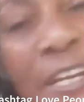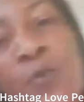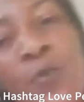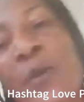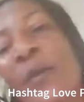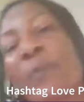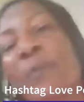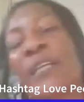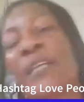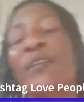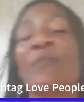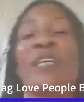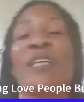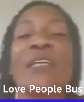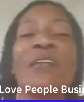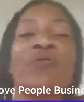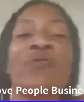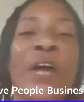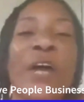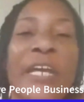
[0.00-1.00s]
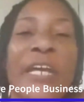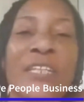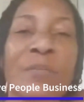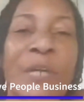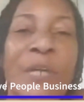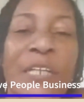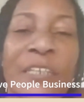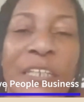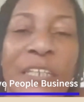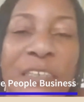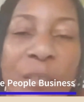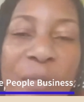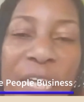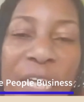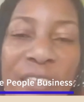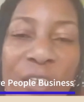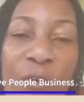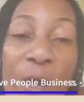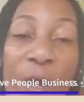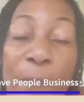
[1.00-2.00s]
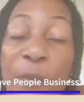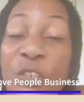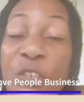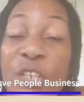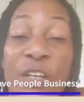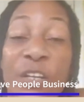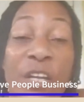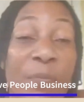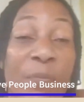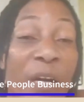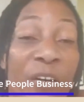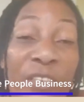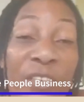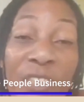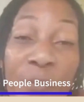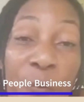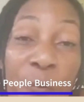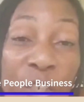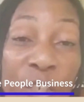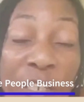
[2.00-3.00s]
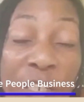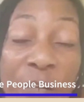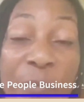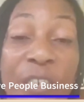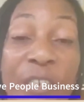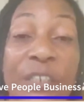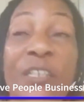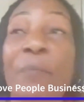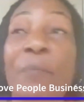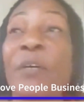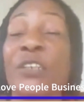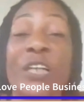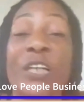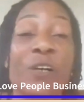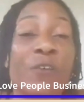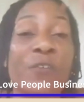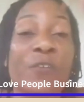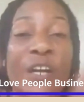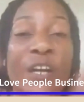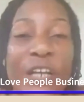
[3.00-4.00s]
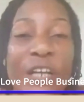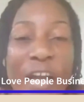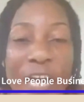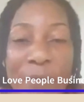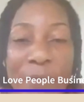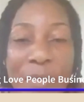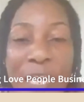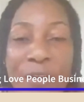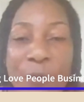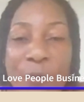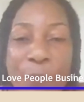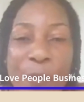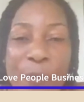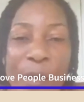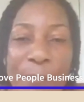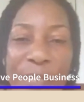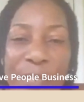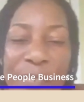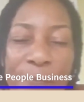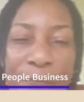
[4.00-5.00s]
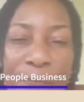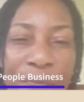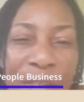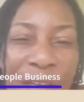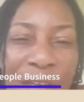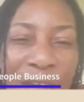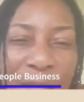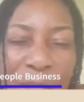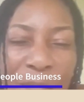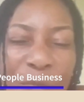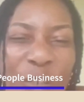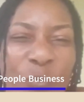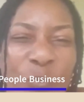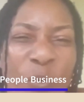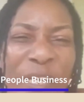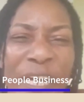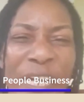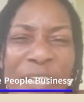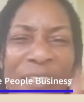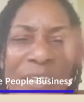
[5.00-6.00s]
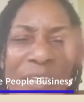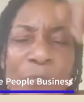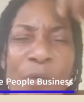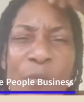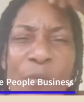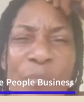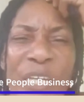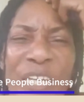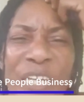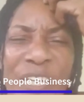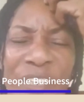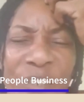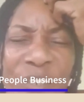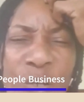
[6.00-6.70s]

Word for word: of woman make me invite him and tell him I say no one picture. No, him I go see picture me. them must go video call me and look for me. But when I but me here